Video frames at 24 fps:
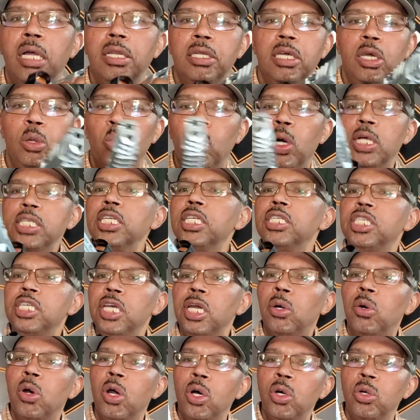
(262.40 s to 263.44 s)
It wasn't
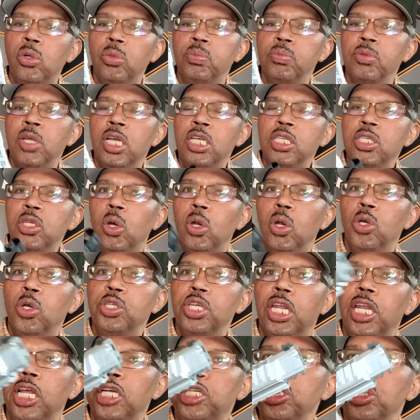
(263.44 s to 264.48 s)
zeroed, so those
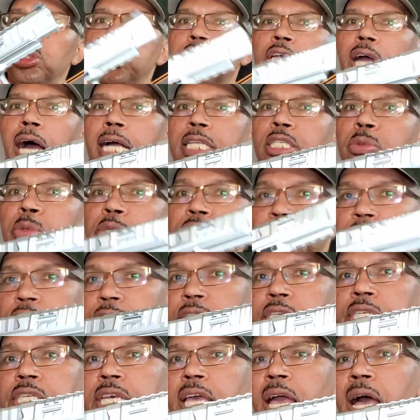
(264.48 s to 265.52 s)
initial shots was just to
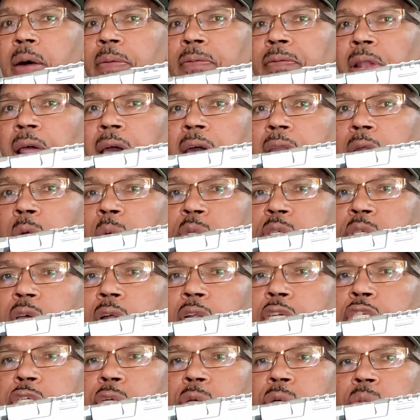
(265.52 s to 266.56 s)
see how flat it was going
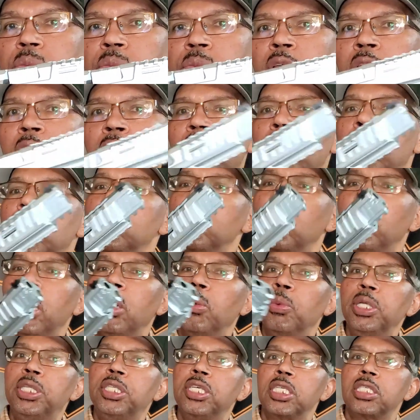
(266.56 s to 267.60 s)
to shoot. So then
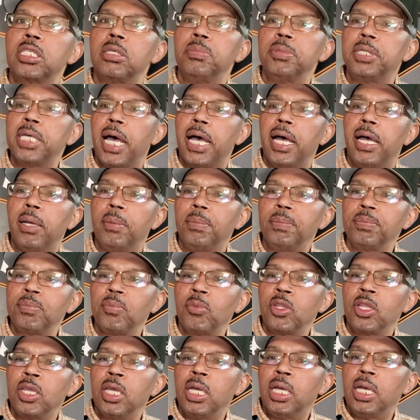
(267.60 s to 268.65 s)
we took some time
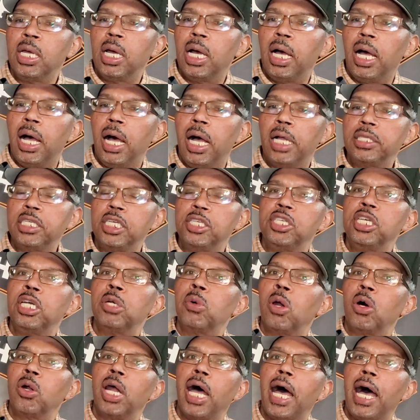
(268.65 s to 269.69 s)
to
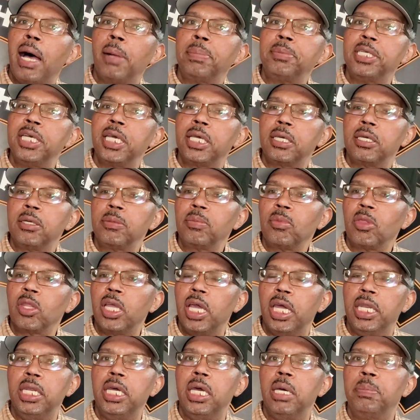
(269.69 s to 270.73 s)
zero the Optic
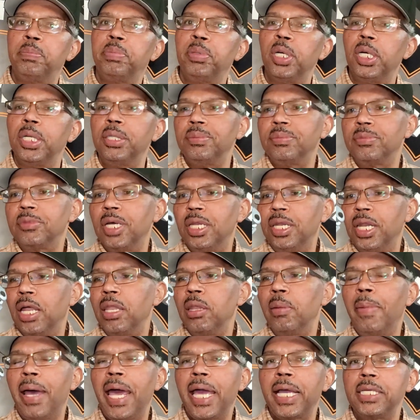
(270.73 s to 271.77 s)
and then put another
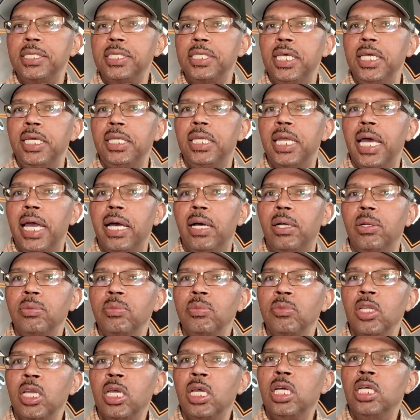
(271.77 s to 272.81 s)
magazine down.
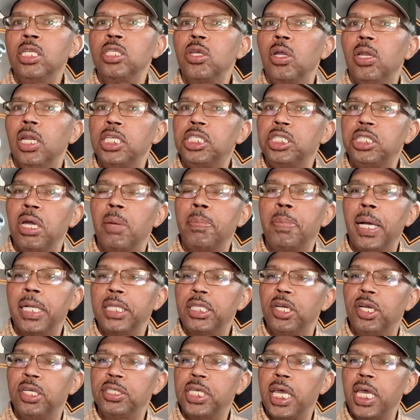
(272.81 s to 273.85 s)
So let's jump out
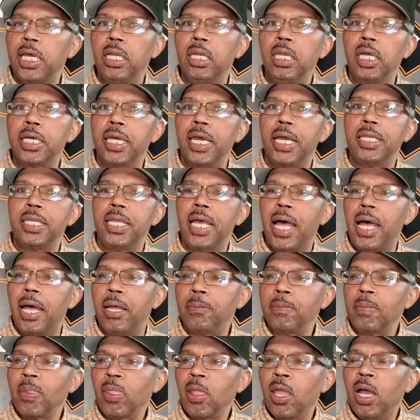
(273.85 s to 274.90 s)
there and take a look at that.
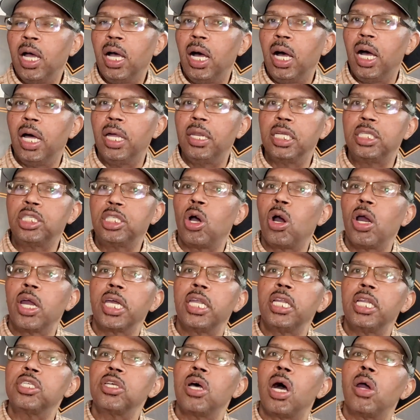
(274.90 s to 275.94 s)
The
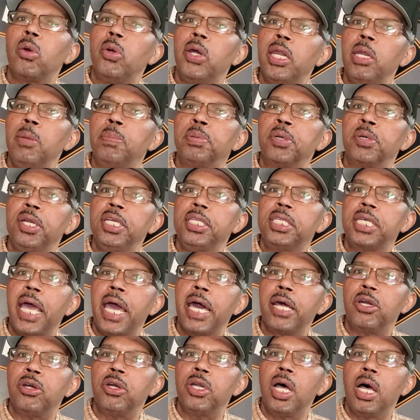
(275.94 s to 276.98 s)
target is already pretty
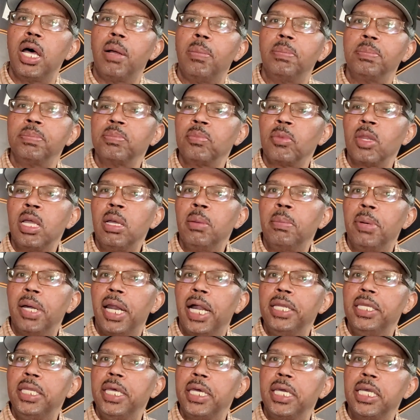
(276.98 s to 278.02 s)
tattered up, but I
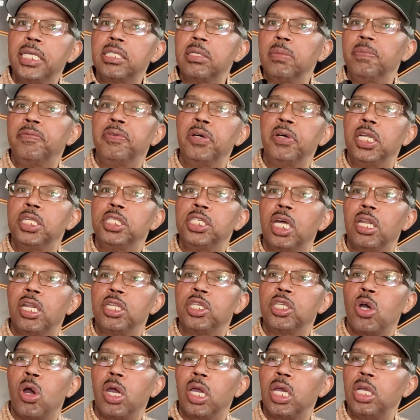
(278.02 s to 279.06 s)
did get some footage of the
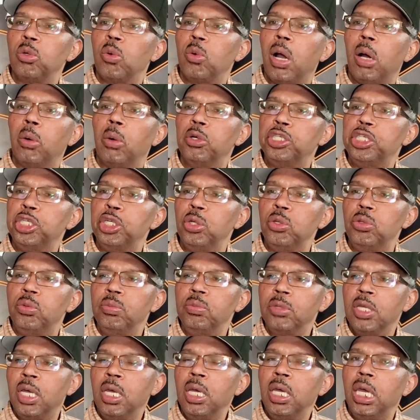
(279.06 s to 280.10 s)
target while we're shooting,
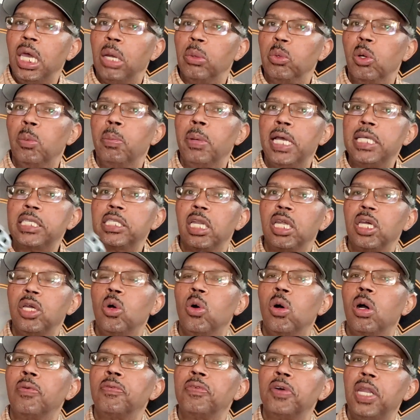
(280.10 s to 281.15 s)
and we're basically
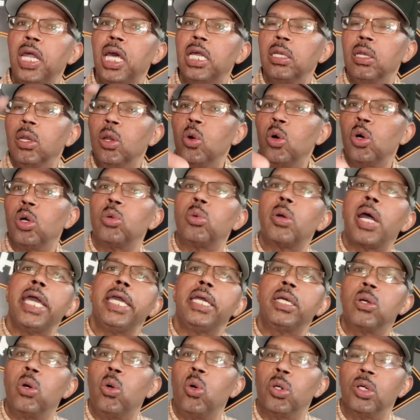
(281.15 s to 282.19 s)
going for that lower right
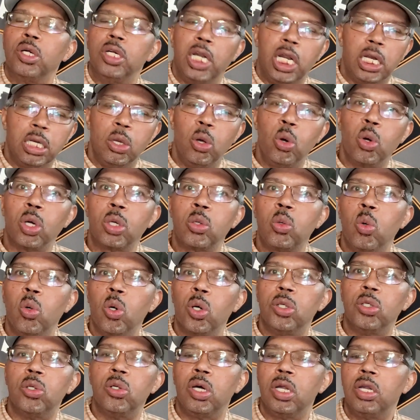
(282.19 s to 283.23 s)
corner, that lower
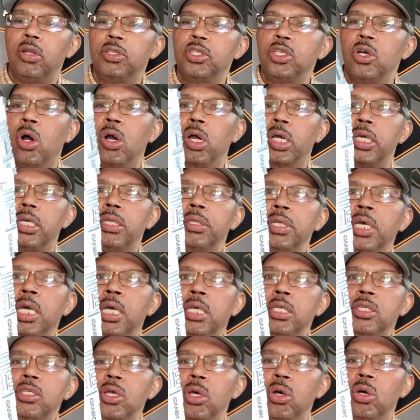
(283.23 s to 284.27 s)
corner of the target.
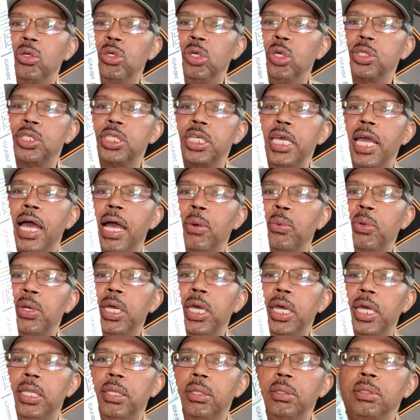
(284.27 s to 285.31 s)
So you'll see how we're
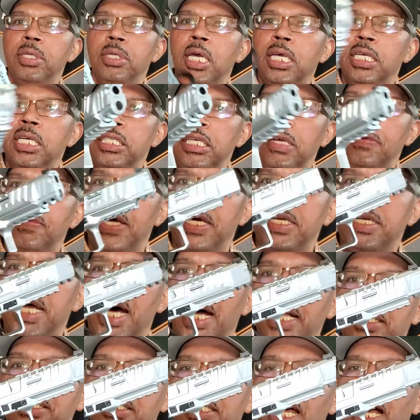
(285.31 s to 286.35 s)
hidden, see if that
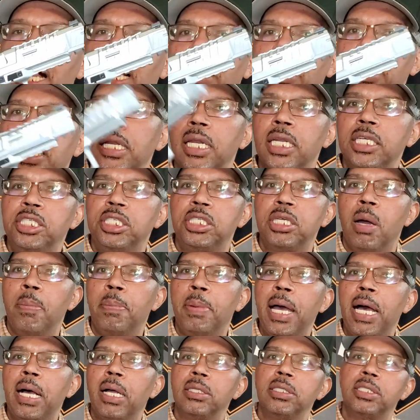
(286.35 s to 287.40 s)
dot's dialed in. Let's jump
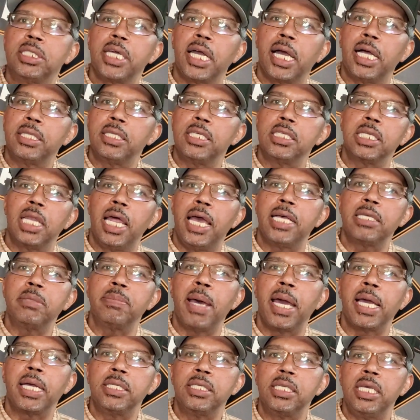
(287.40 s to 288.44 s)
out, check out this last
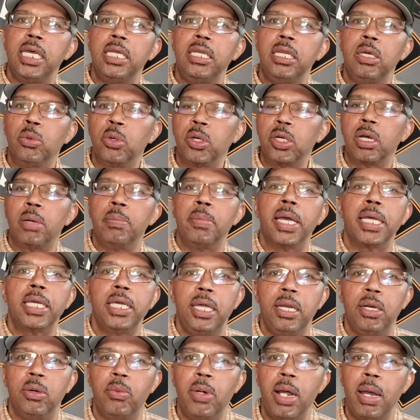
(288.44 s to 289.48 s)
magazine, then we'll come back
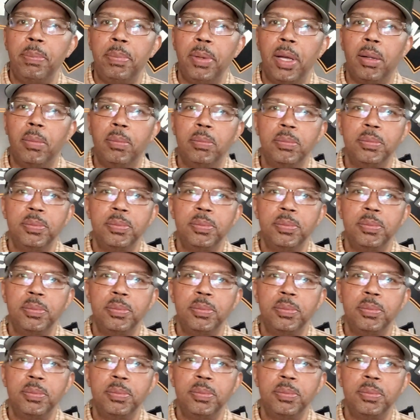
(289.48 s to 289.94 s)
in and wrap up.